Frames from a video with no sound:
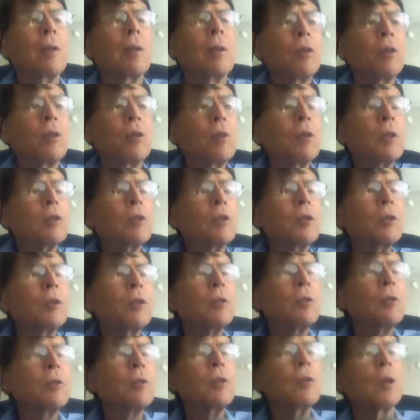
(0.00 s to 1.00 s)
you could still
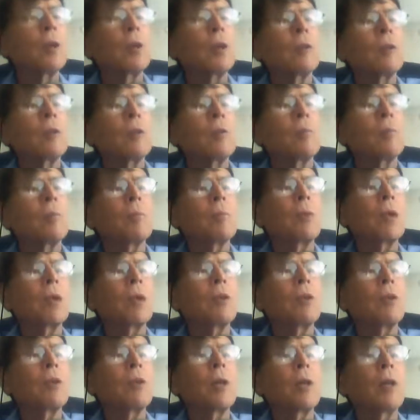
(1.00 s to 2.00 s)
do it, but
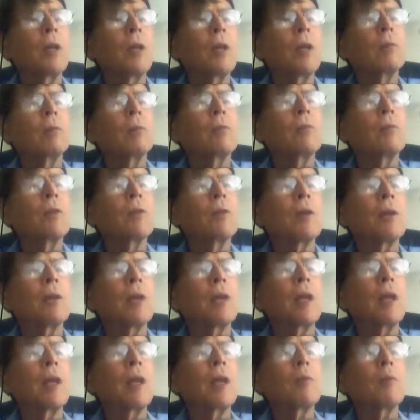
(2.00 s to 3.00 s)
you'd have to be very
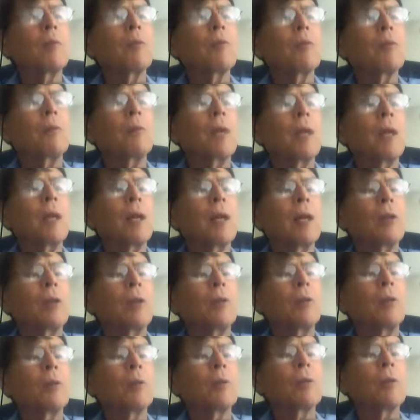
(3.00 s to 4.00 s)
careful about how
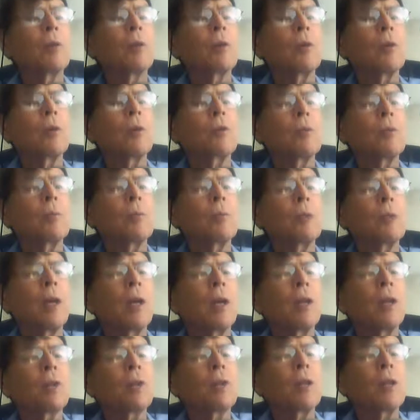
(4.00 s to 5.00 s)
you approach them. You'd
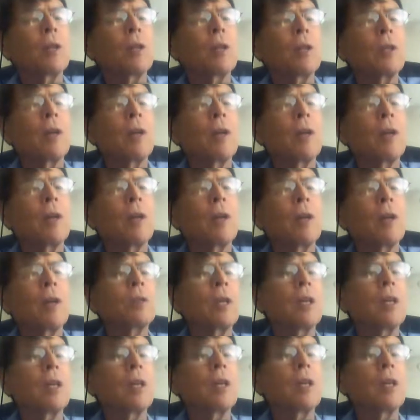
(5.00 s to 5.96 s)
actually have to say,